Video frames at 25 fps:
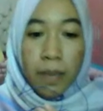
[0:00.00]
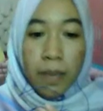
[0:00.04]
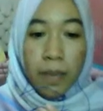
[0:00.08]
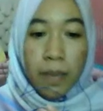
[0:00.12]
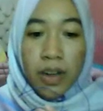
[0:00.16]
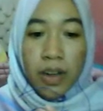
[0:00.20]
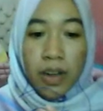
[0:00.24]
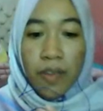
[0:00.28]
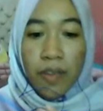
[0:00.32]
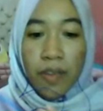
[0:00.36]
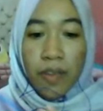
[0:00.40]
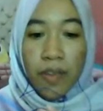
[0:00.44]

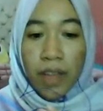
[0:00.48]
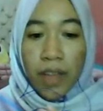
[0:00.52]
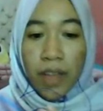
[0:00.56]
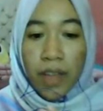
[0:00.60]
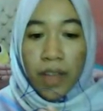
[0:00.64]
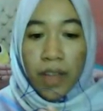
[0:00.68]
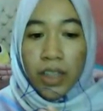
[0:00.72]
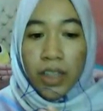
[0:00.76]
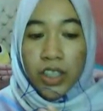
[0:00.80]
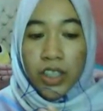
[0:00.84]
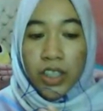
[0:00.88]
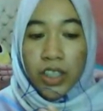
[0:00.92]
reflects the
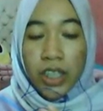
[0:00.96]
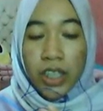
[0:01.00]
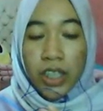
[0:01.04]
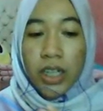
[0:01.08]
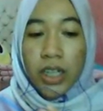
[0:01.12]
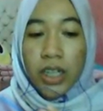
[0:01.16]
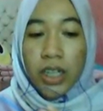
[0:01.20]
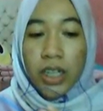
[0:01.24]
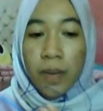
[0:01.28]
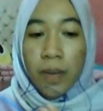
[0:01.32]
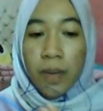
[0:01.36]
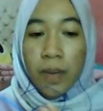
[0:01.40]

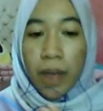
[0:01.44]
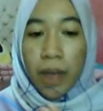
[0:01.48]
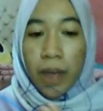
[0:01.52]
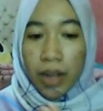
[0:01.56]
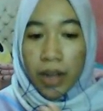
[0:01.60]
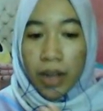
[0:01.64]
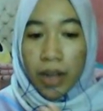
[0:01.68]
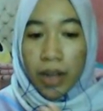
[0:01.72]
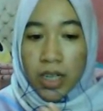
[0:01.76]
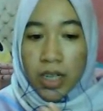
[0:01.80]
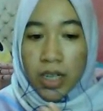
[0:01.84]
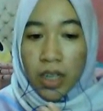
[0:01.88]
gender
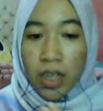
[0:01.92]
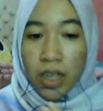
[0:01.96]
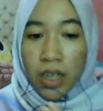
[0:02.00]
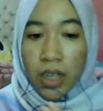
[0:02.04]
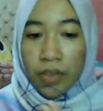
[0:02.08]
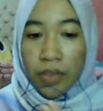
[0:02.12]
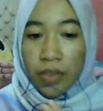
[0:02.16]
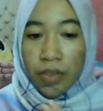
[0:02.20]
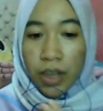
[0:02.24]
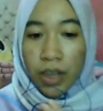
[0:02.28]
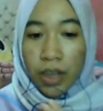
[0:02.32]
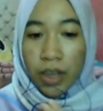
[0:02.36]
balance of
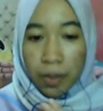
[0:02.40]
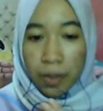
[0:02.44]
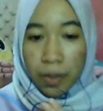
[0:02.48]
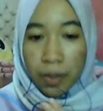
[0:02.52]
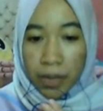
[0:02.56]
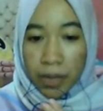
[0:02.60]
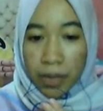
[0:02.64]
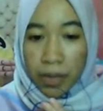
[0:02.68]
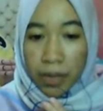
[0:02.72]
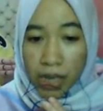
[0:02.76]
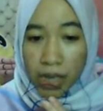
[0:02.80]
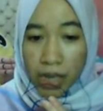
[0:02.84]
the
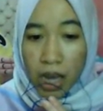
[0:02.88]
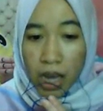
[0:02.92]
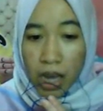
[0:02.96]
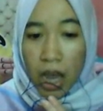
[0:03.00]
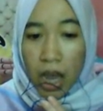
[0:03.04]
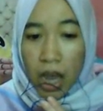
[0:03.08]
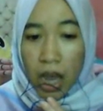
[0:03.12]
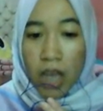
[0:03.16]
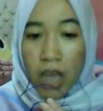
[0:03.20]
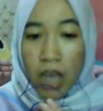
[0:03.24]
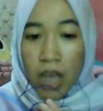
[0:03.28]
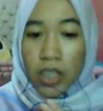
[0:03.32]
company,
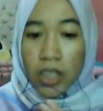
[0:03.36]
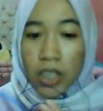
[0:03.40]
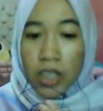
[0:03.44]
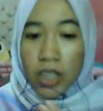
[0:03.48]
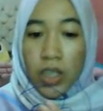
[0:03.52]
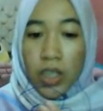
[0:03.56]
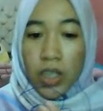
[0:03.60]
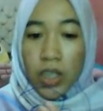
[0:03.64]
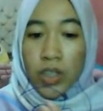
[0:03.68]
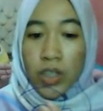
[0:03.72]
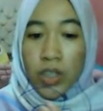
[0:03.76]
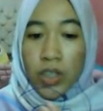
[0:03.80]
so
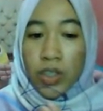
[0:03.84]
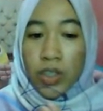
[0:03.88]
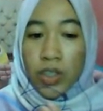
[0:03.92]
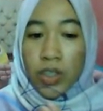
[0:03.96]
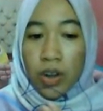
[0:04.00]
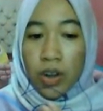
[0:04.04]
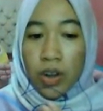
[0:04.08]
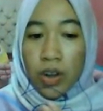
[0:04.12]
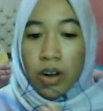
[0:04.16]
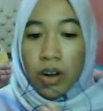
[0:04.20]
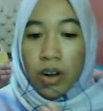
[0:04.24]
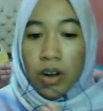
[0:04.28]
you
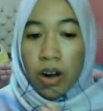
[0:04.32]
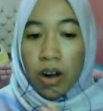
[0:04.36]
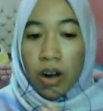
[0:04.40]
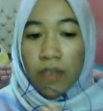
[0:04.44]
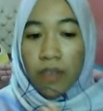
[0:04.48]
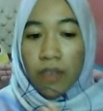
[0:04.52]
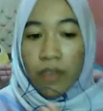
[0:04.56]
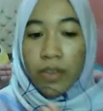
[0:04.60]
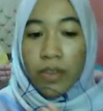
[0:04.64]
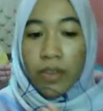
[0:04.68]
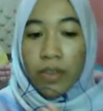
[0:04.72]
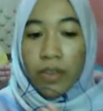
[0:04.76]
sort of
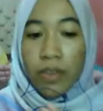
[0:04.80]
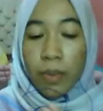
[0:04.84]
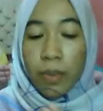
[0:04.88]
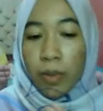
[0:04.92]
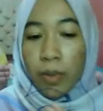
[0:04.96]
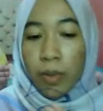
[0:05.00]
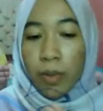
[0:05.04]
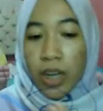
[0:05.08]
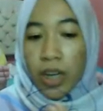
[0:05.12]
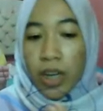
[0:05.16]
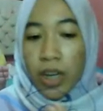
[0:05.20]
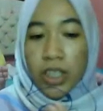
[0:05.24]
the
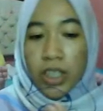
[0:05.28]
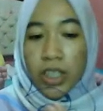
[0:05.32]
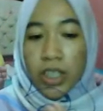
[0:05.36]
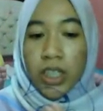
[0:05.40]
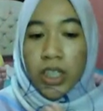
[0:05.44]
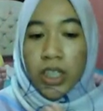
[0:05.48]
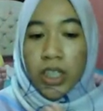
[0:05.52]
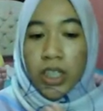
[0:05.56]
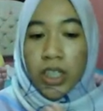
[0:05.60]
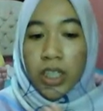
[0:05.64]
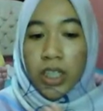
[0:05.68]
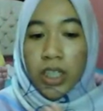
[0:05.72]

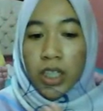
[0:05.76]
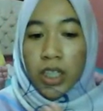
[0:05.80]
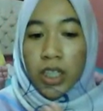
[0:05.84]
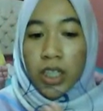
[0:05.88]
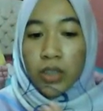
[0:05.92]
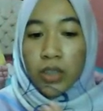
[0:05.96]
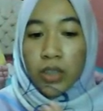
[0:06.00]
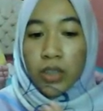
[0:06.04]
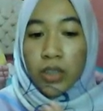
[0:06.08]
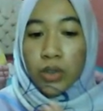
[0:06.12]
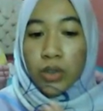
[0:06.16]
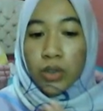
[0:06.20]
population
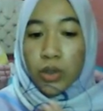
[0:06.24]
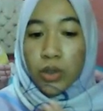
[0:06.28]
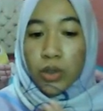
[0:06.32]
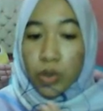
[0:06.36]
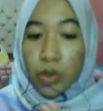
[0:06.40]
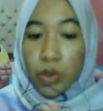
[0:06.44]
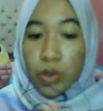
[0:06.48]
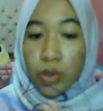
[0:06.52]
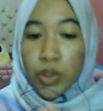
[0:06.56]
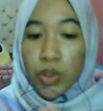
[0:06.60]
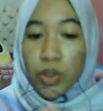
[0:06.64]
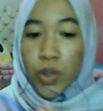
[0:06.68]
into two
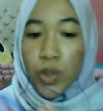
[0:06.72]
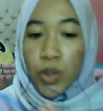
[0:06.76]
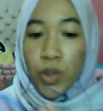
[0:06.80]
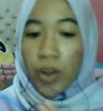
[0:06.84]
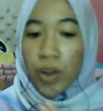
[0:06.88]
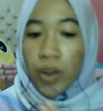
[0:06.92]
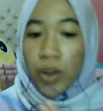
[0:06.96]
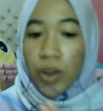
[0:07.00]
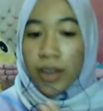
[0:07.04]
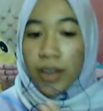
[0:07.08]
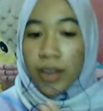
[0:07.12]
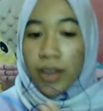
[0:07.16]

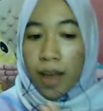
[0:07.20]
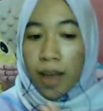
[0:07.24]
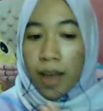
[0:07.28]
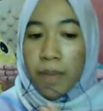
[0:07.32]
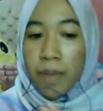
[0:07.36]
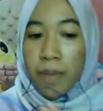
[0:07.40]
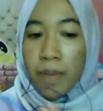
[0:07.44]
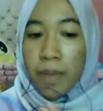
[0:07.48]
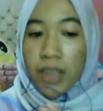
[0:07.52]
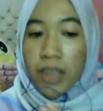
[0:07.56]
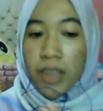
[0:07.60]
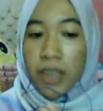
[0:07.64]
strata
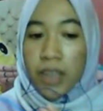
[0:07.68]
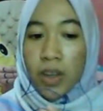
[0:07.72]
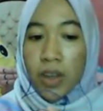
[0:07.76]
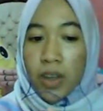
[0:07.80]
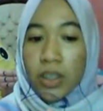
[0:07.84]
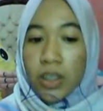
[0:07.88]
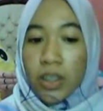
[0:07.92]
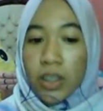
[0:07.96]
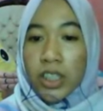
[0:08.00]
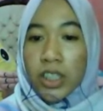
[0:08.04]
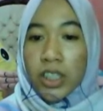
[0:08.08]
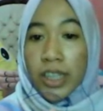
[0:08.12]
based on
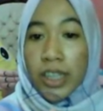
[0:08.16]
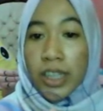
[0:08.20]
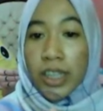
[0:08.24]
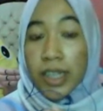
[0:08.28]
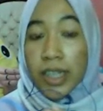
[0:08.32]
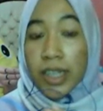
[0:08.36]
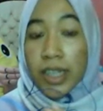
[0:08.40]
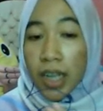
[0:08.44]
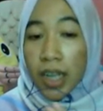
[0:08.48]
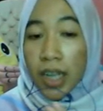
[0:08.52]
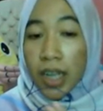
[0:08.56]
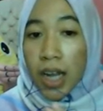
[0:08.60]
the
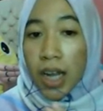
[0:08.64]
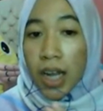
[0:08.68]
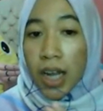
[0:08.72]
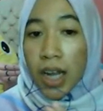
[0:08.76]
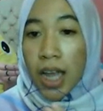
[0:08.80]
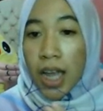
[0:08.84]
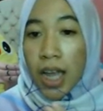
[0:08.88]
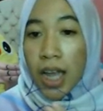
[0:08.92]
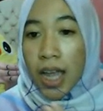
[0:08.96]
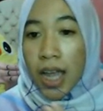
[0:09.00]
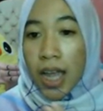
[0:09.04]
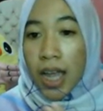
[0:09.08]
gender.
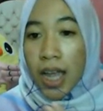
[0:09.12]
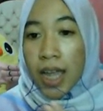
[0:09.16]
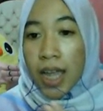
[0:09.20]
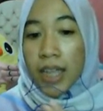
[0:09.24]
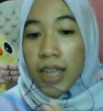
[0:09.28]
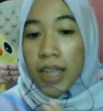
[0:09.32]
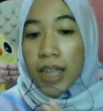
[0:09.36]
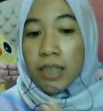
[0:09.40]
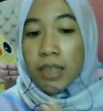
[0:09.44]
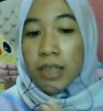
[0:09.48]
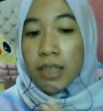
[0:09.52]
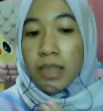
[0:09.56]
It
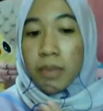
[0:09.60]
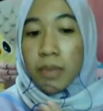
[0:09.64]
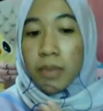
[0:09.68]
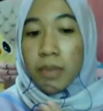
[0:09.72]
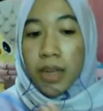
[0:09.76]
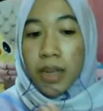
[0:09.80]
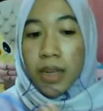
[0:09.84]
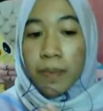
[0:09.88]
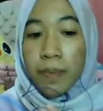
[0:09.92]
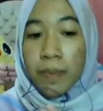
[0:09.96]
means